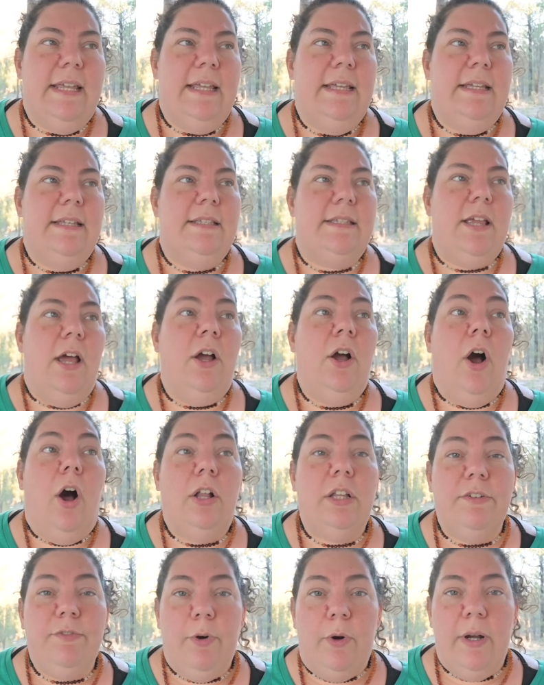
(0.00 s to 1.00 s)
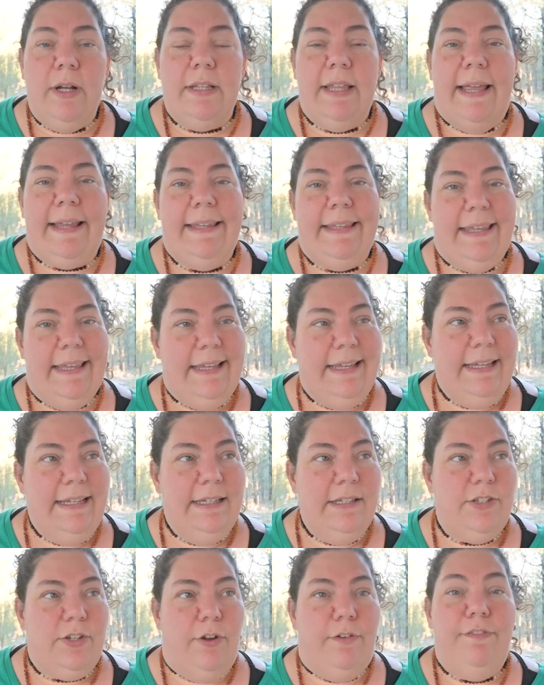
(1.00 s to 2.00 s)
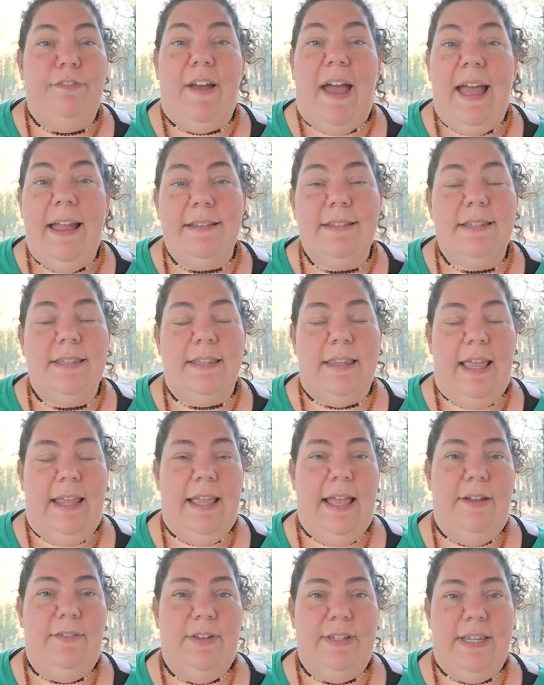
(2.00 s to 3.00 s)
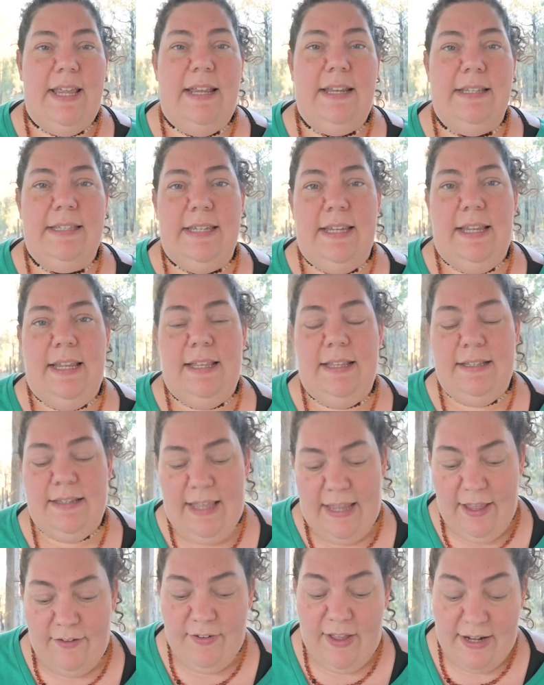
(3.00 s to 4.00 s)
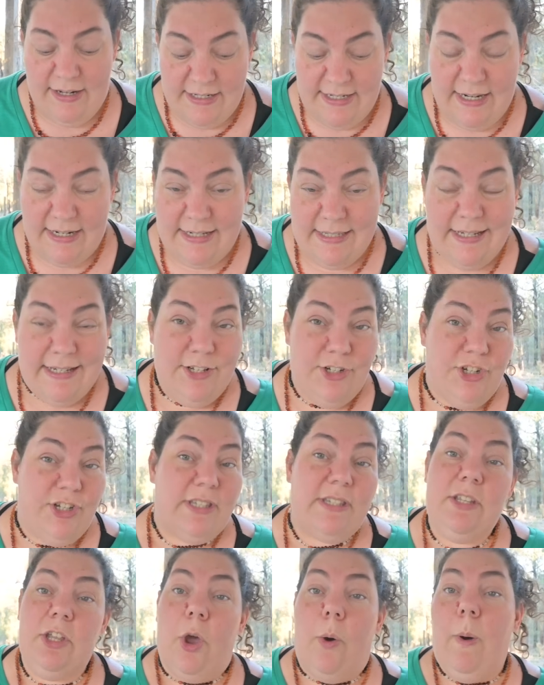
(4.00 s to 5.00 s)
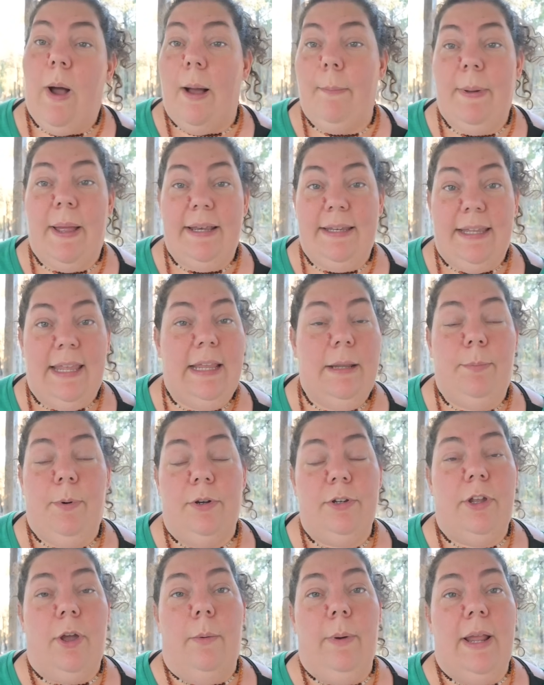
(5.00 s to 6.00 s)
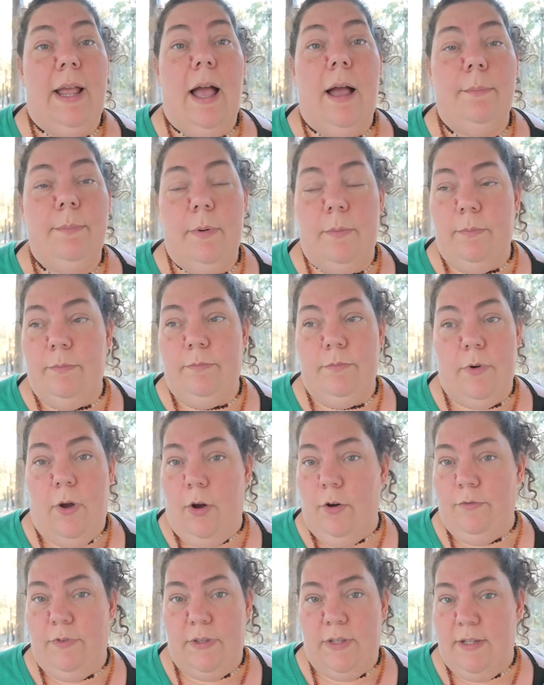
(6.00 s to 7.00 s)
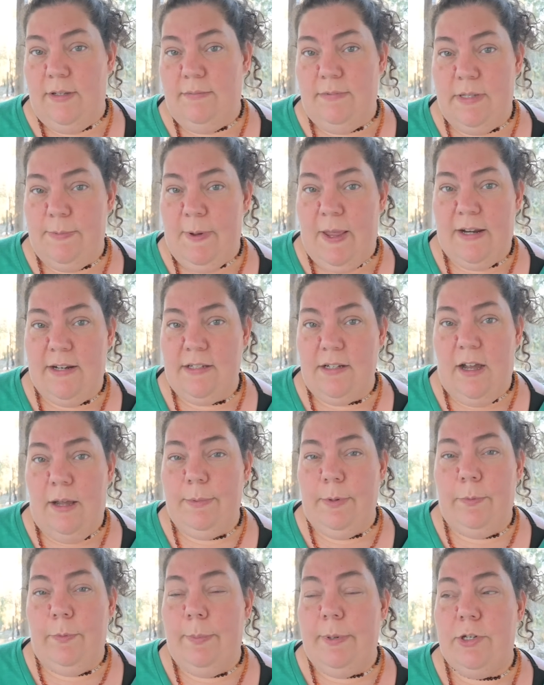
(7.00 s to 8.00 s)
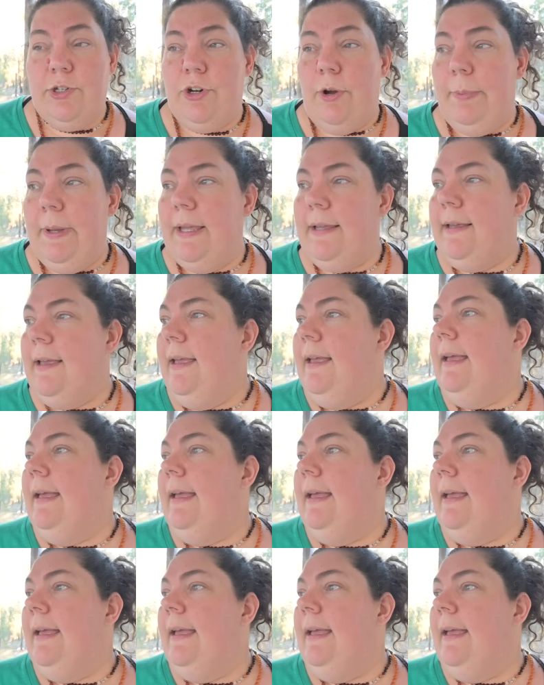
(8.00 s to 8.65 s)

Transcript: is olive oil and ghee, so fats, they have had a tendency to just go up and keep on going up over the span of time that we've been shopping.